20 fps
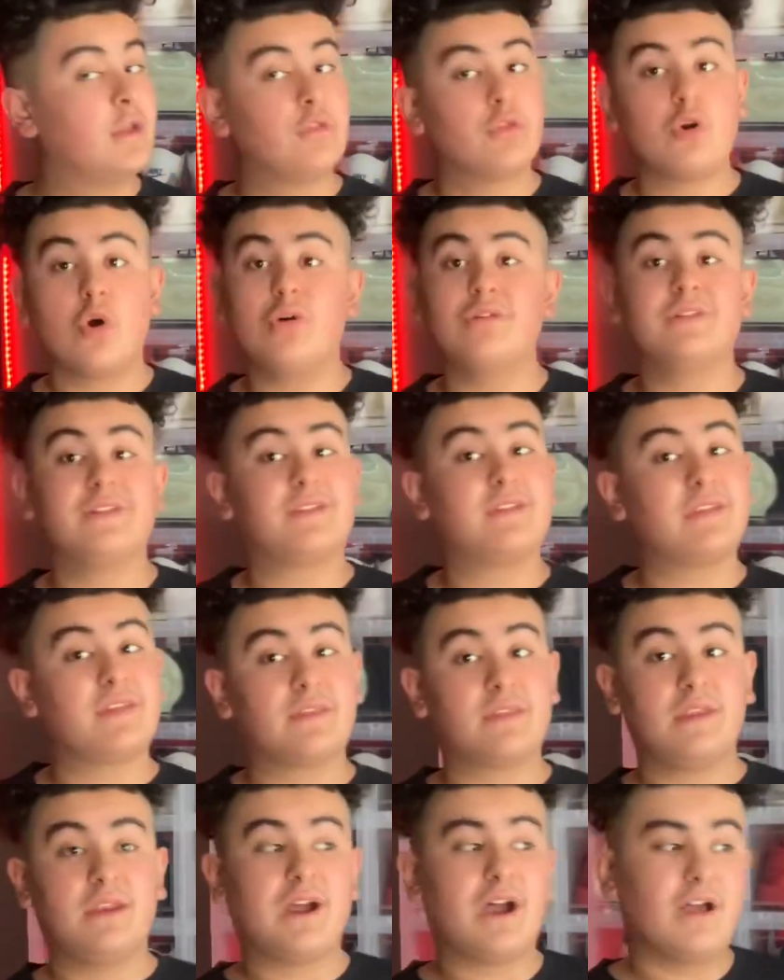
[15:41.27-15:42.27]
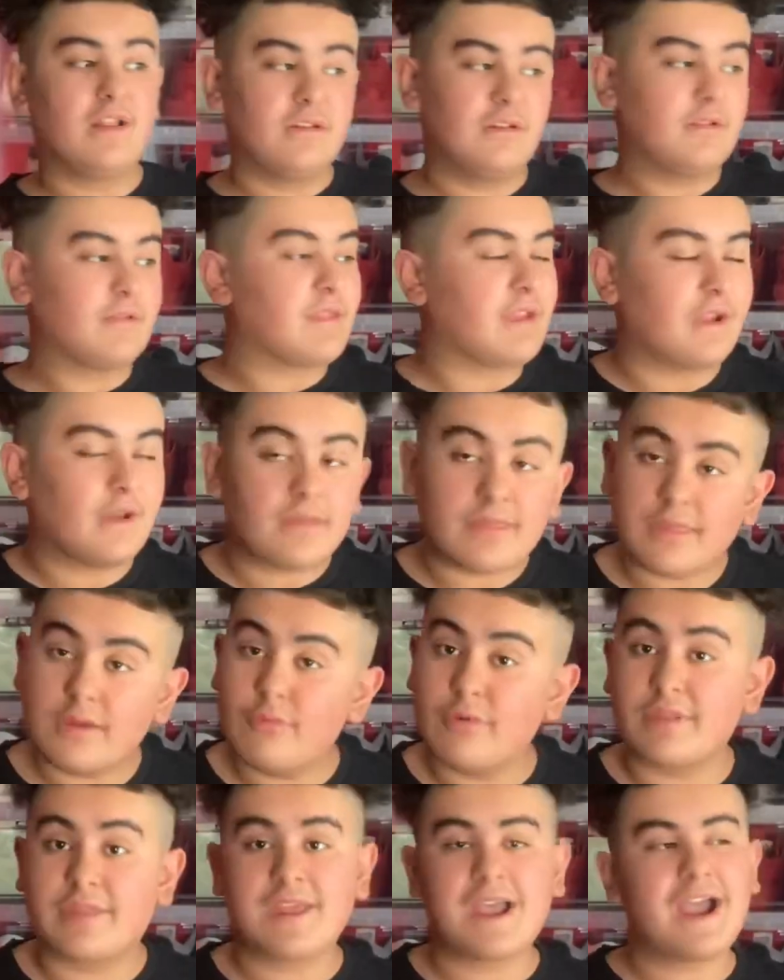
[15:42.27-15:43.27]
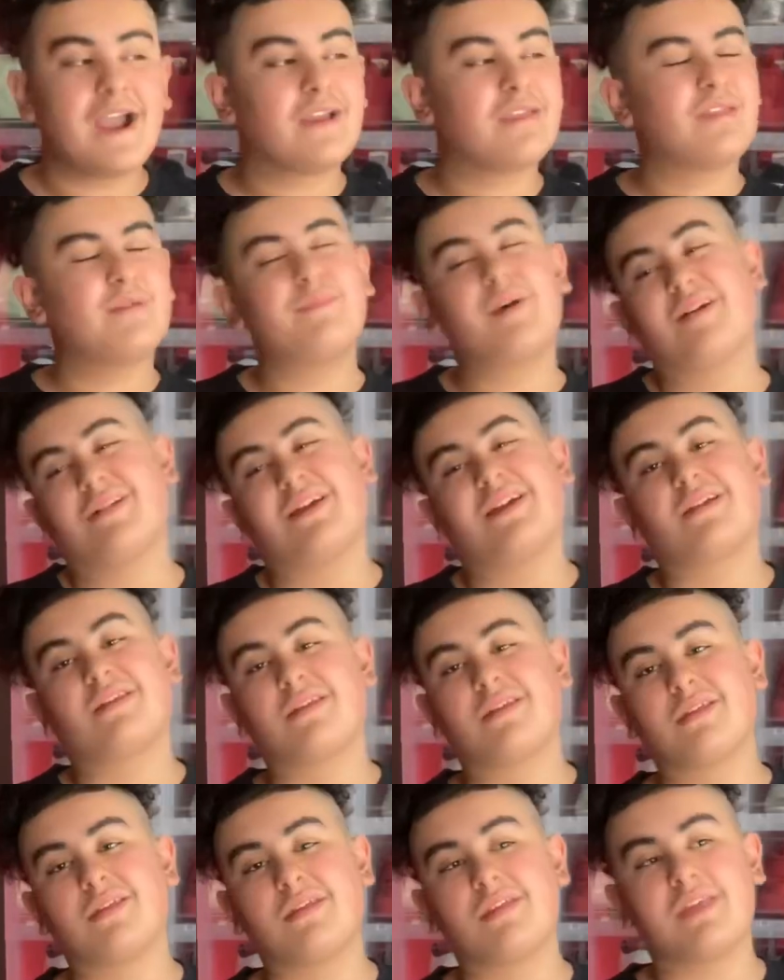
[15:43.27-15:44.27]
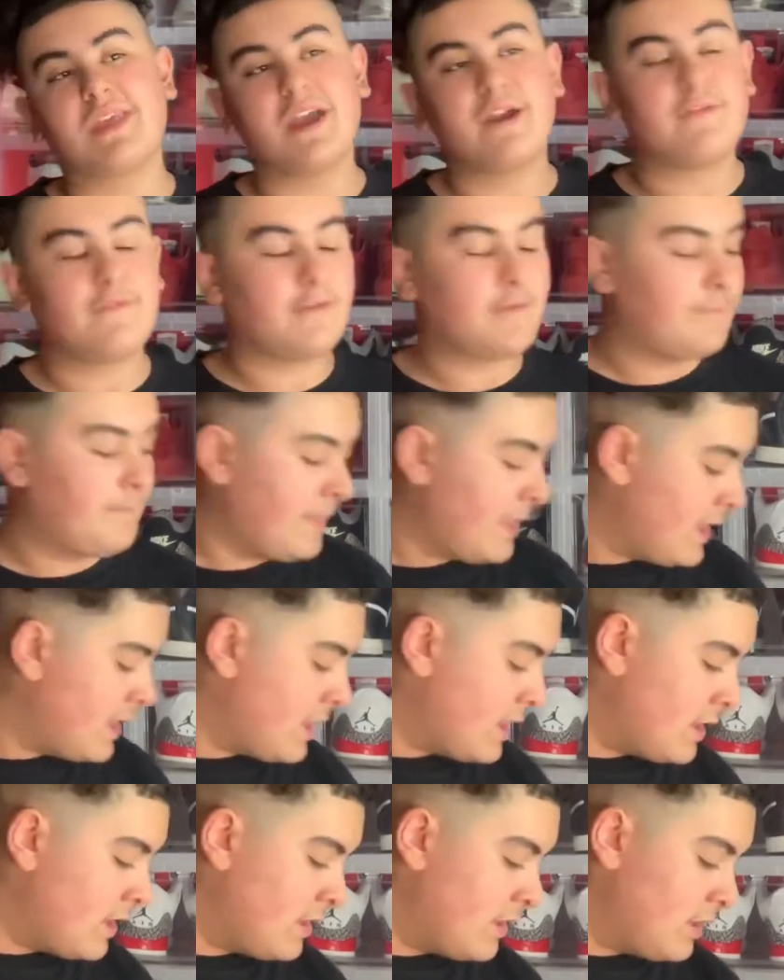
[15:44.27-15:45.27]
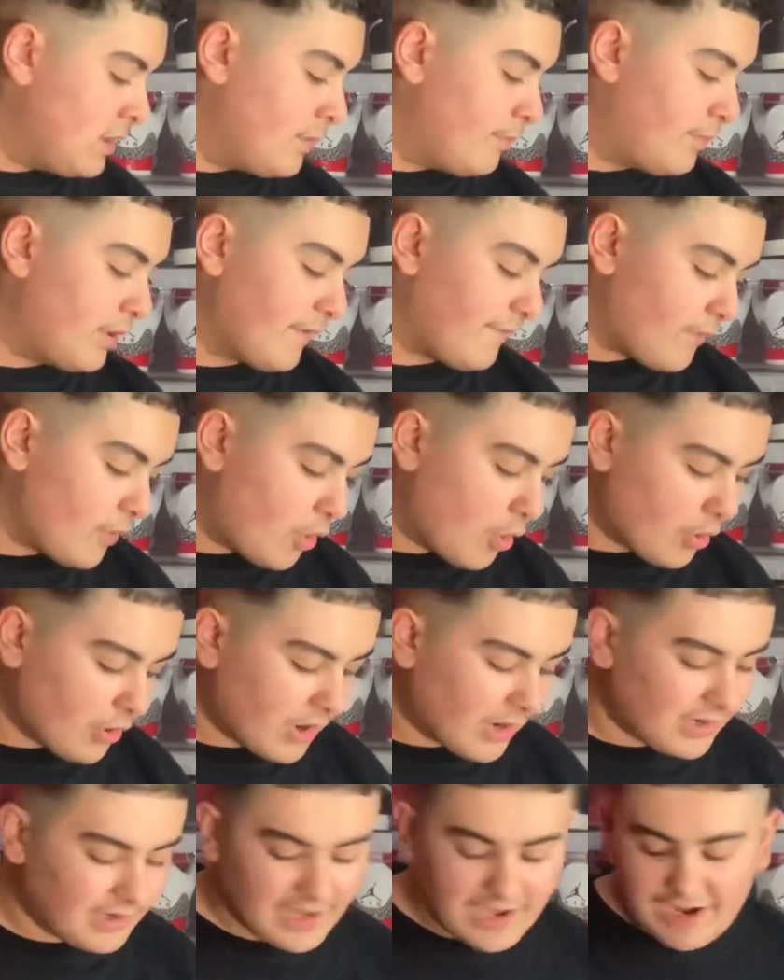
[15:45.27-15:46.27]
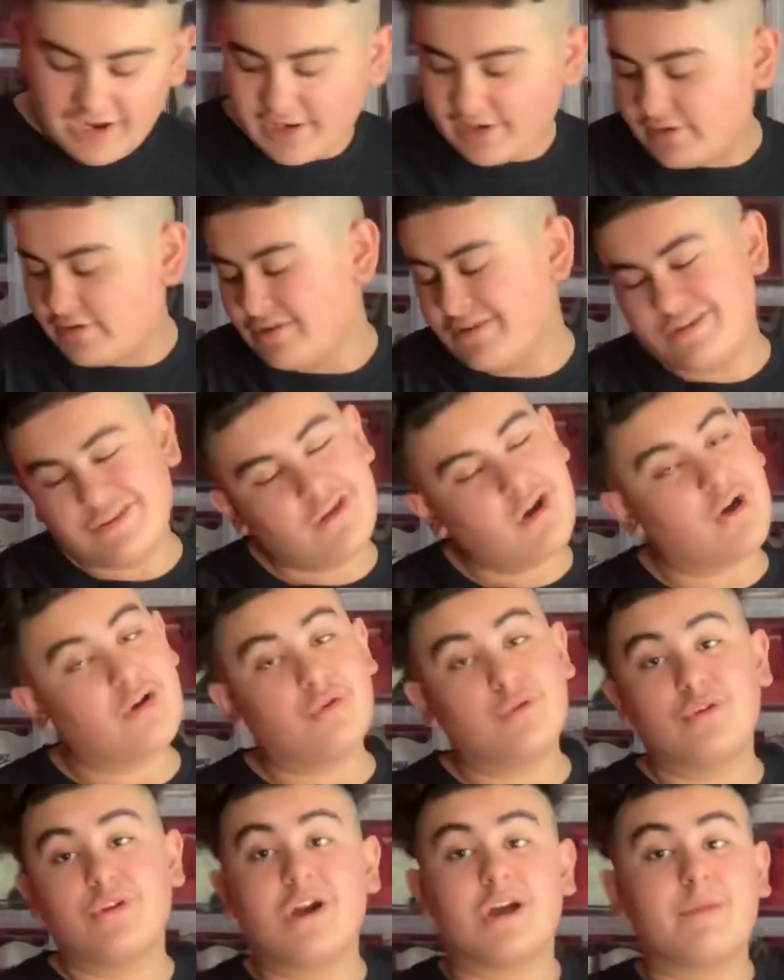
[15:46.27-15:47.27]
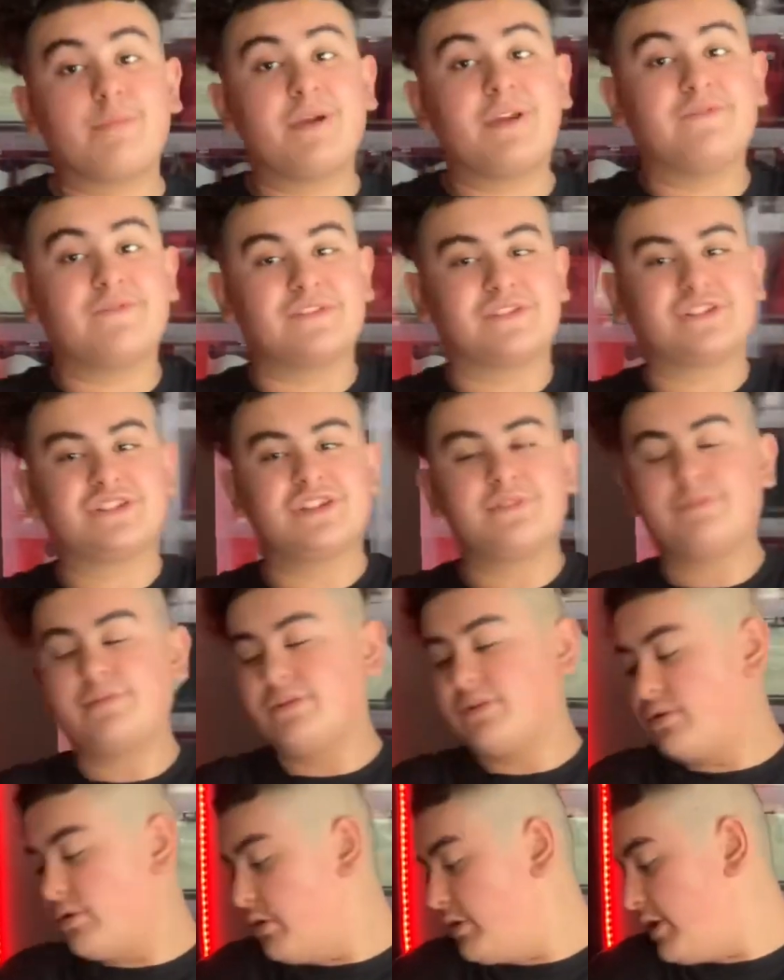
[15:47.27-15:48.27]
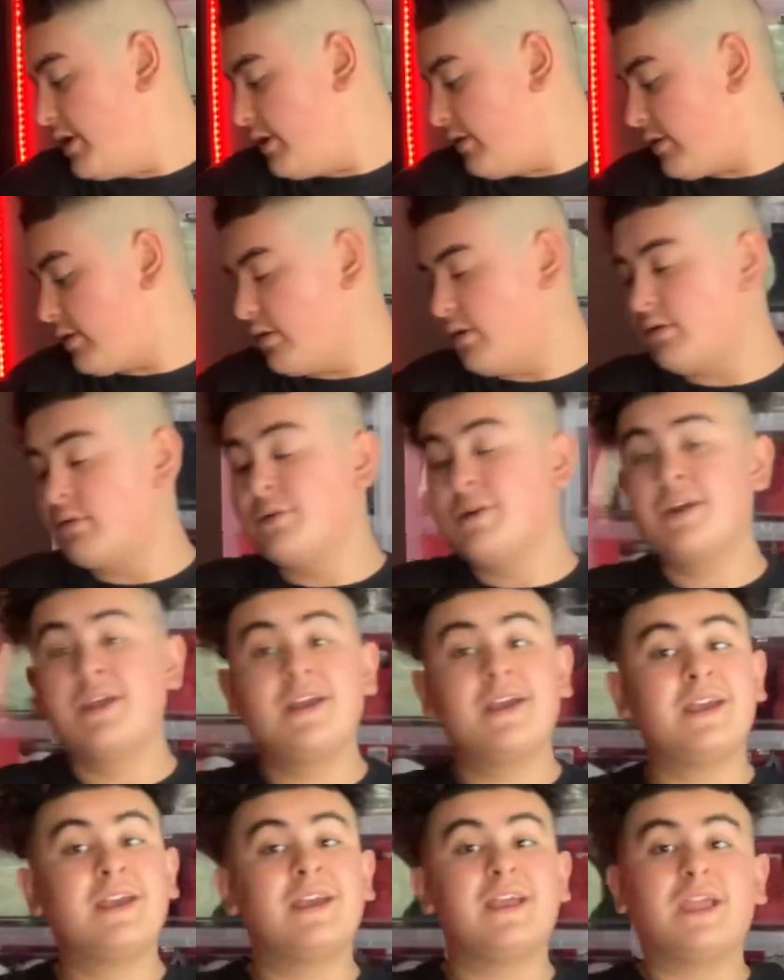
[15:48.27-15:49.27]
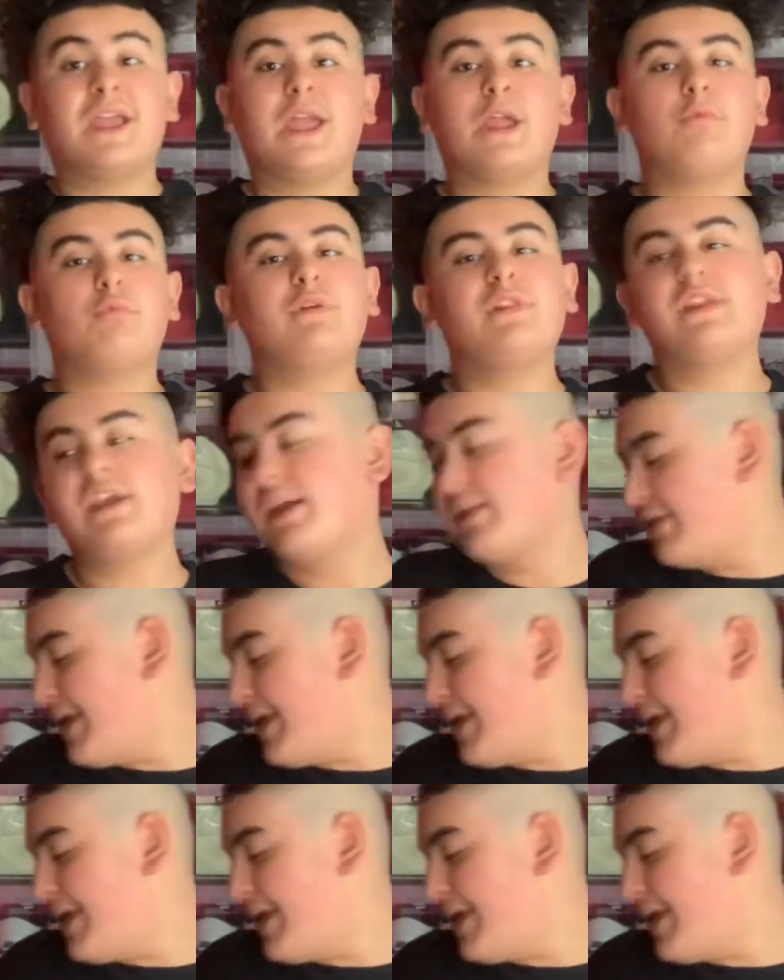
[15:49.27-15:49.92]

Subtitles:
the only $60. Like I said, with tax, about like $67. But if you order online, y'all know you gotta pay for shipping and all that. So it really ain't